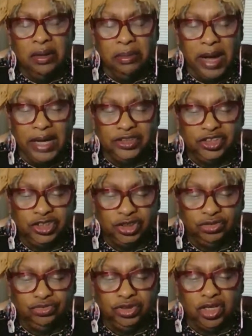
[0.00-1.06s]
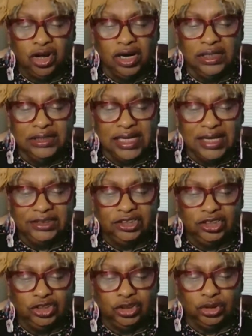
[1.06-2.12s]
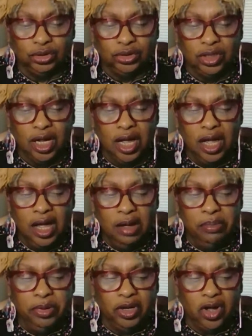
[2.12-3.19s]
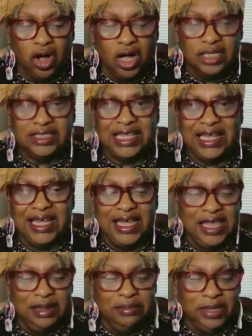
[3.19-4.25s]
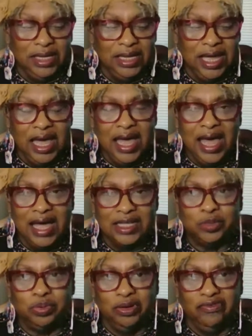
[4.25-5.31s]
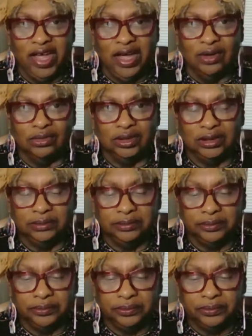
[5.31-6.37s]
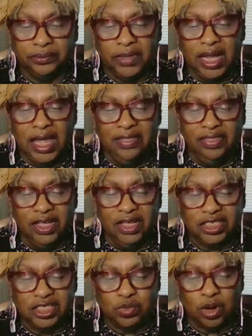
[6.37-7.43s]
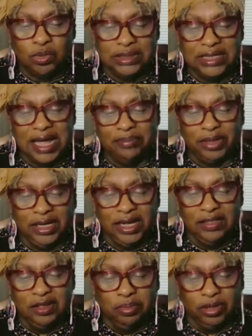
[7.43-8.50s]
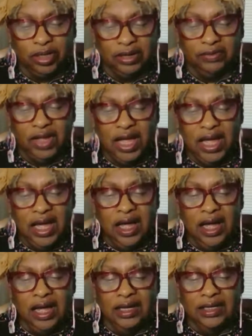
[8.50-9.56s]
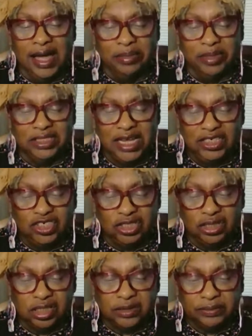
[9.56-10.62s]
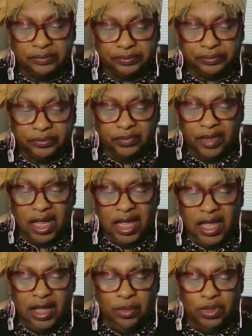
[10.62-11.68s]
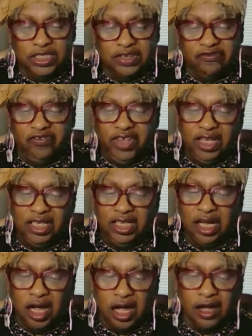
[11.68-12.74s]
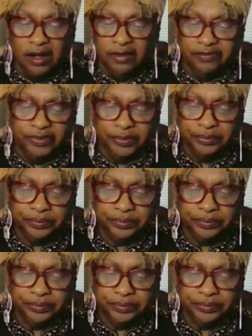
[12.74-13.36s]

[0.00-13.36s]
My children are destitute because the enemy has prevailed." And this is what was happening in the book of Lamentations. It was the feeling of